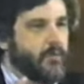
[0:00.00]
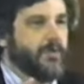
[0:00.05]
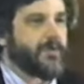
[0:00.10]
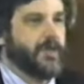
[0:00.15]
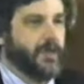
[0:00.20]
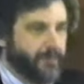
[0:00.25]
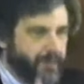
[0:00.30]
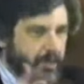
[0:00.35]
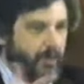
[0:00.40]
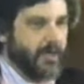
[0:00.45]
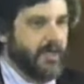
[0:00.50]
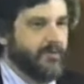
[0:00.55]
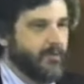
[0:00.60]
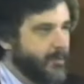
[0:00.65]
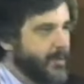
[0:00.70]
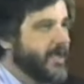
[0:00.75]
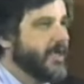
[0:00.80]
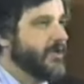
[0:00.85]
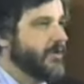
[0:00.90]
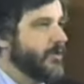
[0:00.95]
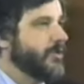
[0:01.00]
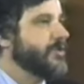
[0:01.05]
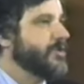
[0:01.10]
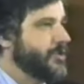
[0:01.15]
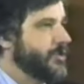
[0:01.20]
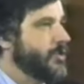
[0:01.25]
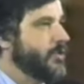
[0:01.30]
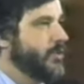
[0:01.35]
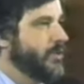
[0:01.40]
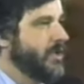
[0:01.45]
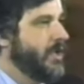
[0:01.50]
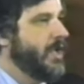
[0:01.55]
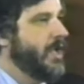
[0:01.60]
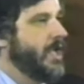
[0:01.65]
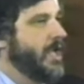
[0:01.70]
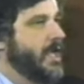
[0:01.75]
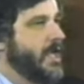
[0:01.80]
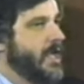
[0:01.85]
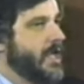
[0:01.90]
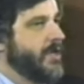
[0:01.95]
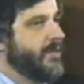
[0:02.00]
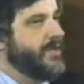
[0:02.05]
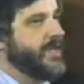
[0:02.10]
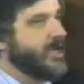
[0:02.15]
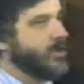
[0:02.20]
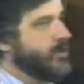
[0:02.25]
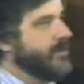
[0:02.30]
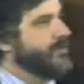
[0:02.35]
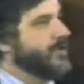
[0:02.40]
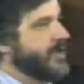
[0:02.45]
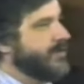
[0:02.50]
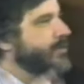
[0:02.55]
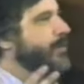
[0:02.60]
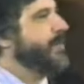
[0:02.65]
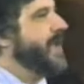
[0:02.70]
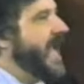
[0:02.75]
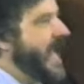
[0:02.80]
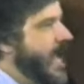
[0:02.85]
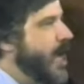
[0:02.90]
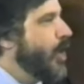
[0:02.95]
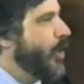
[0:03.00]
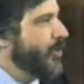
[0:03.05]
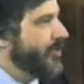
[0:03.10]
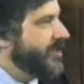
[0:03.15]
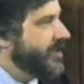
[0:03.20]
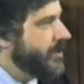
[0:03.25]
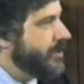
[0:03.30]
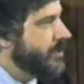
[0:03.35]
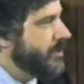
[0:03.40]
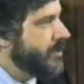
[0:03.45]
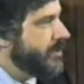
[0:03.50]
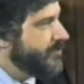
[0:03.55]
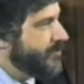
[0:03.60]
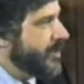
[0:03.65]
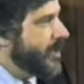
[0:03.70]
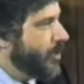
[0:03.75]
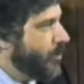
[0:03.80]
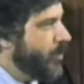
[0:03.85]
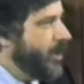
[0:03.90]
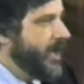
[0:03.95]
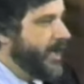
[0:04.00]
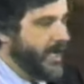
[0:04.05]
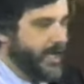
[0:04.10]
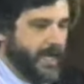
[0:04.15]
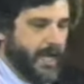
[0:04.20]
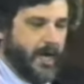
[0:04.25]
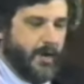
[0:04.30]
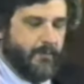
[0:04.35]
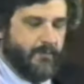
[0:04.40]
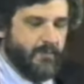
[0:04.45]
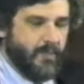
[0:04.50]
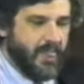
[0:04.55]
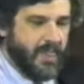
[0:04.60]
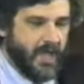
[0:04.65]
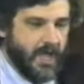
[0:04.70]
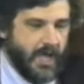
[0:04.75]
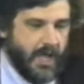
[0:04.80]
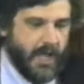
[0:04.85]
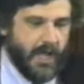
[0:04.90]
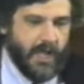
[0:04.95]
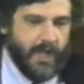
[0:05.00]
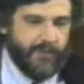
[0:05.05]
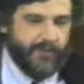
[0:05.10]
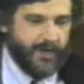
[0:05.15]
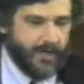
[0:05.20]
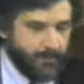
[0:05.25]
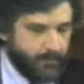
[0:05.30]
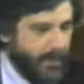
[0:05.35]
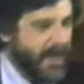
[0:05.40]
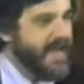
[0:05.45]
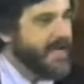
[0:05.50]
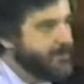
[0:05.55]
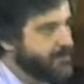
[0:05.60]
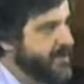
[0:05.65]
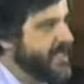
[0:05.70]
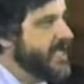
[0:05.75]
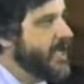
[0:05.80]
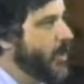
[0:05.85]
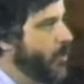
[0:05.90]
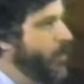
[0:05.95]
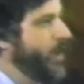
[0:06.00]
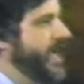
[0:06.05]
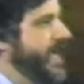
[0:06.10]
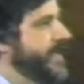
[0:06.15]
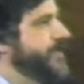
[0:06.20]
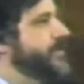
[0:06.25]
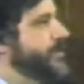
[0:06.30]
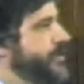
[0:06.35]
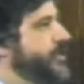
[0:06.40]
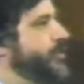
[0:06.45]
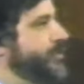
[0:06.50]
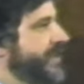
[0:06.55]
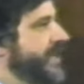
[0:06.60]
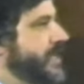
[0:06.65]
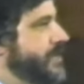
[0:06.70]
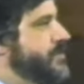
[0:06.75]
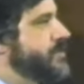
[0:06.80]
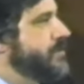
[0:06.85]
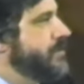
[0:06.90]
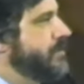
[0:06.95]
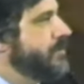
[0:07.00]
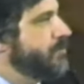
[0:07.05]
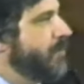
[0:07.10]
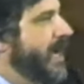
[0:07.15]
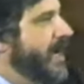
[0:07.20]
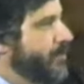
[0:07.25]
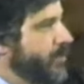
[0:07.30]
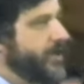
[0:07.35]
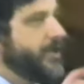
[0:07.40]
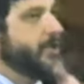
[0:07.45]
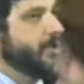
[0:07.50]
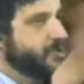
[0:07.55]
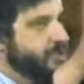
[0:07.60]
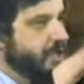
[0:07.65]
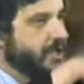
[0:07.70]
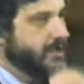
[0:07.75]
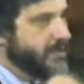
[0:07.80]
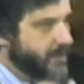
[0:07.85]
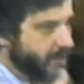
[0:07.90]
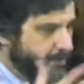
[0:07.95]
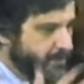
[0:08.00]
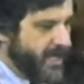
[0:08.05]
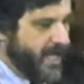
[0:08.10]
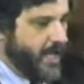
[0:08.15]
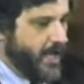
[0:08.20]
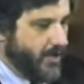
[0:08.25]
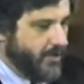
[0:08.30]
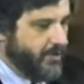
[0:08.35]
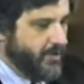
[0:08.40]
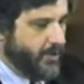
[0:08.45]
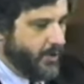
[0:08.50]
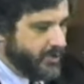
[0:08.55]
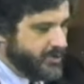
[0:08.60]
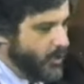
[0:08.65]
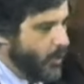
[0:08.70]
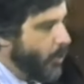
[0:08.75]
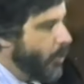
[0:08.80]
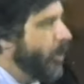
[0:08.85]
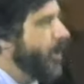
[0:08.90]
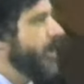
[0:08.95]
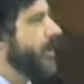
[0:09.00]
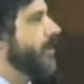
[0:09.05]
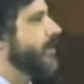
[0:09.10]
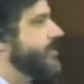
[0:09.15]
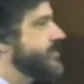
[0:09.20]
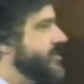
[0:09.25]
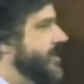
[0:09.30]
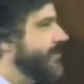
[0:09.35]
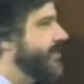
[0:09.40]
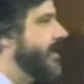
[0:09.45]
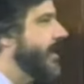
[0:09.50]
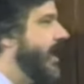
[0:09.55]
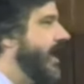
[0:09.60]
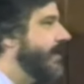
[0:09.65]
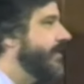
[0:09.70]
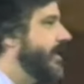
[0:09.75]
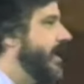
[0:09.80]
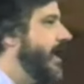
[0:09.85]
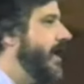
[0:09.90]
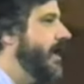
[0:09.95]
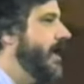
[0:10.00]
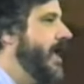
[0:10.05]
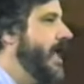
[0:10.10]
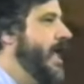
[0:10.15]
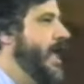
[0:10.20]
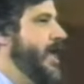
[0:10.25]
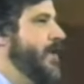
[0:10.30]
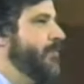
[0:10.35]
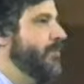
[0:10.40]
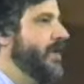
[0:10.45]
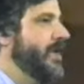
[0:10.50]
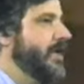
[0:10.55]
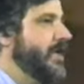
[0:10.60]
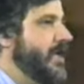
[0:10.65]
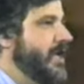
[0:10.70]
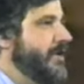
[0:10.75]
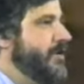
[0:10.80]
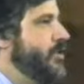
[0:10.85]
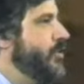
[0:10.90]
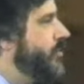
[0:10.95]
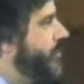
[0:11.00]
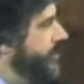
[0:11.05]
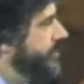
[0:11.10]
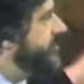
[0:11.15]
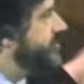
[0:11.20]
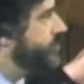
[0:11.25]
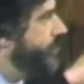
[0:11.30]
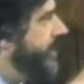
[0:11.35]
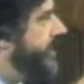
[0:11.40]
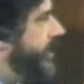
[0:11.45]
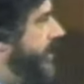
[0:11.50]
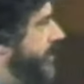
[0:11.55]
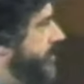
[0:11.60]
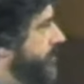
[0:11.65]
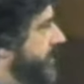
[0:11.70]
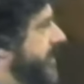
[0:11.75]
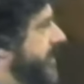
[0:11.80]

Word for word: within a period of a minute or two, the equivalent of a pound of marijuana. Now, there might be a way to do this by reducing the pound, you know, to oil or something like that, but you couldn't drink it